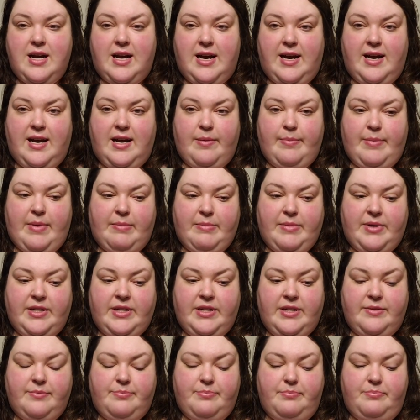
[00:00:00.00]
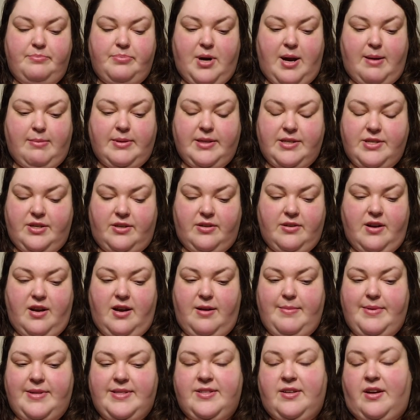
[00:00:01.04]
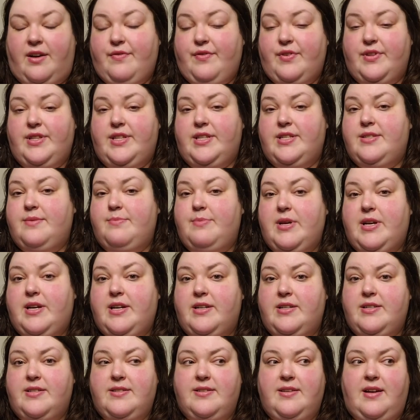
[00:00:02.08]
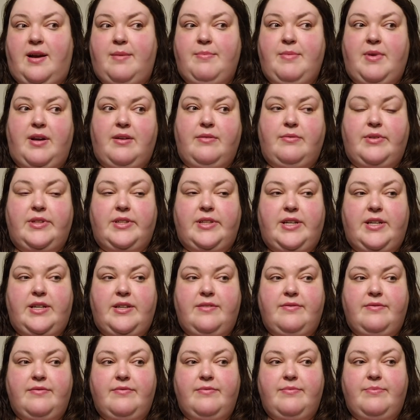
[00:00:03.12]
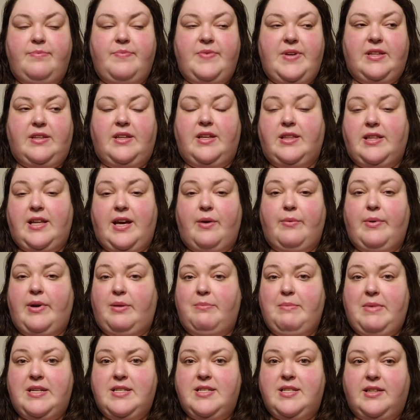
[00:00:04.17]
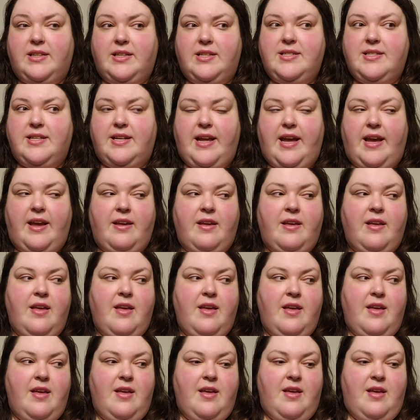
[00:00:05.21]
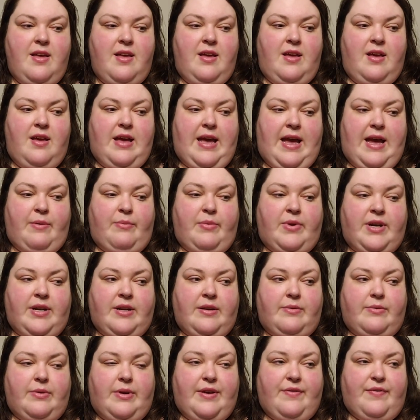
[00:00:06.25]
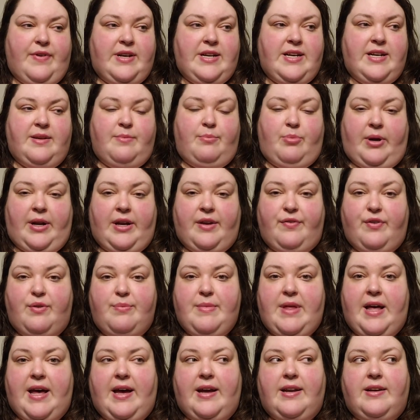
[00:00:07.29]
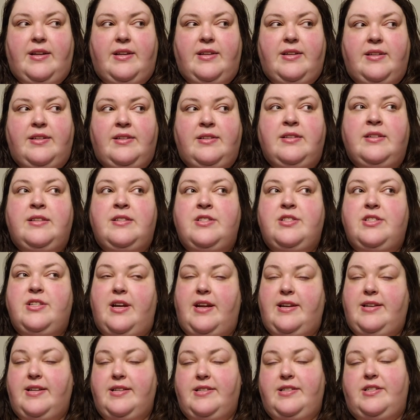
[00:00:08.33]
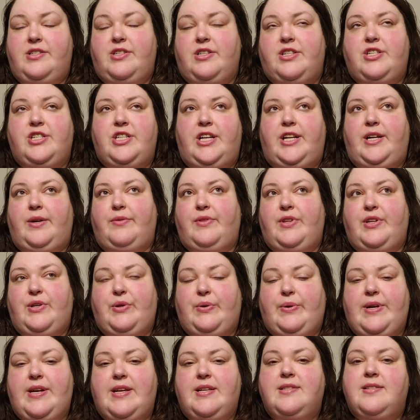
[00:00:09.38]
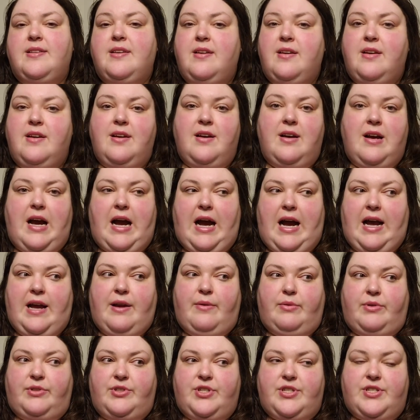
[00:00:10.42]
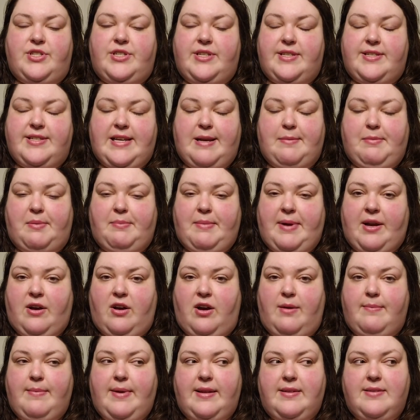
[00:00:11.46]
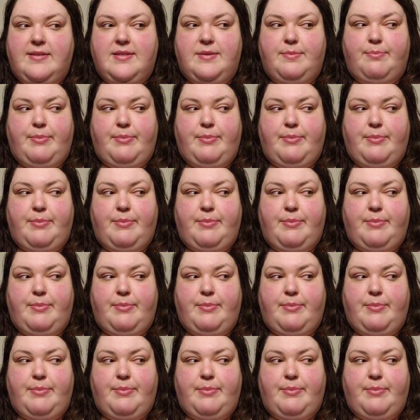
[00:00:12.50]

Um, I'm gonna probably turn comments off for this because I'm not really feeling that well mentally today. And when if I need a break from that and I need to just shut out the noise, I will just disable my comments.